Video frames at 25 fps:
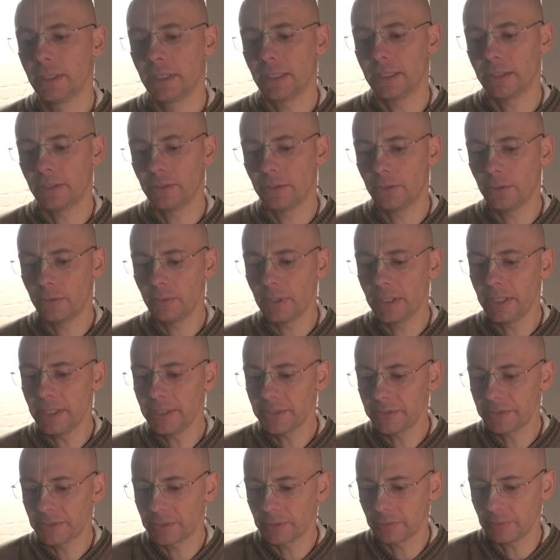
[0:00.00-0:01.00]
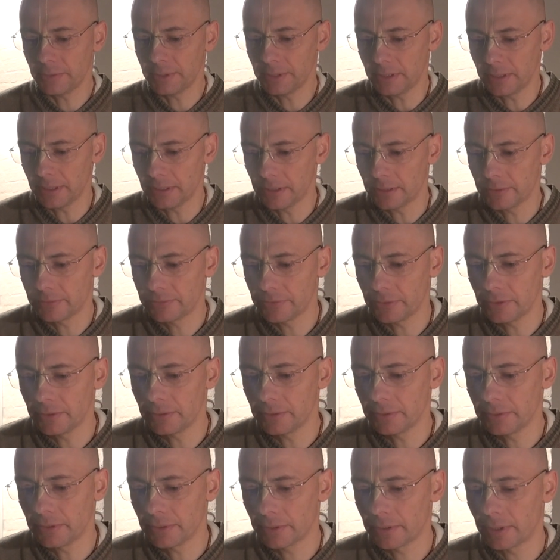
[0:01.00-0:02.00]
and the whole history of
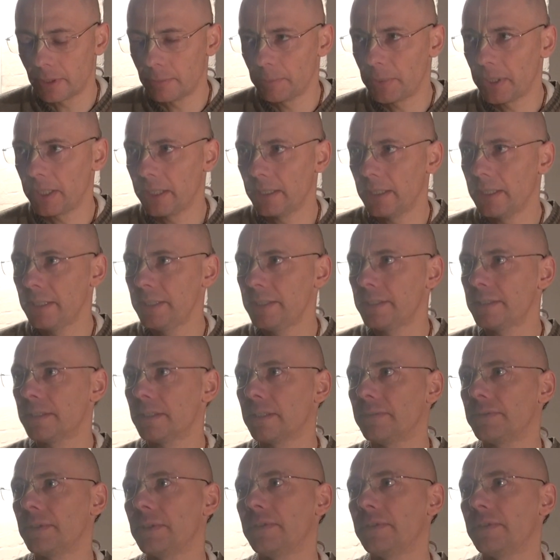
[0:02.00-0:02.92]
the compilation of